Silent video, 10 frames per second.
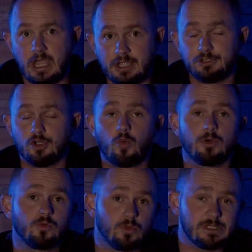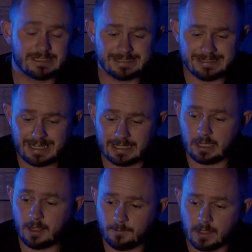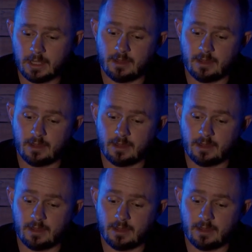and you don't want to risk snagging up,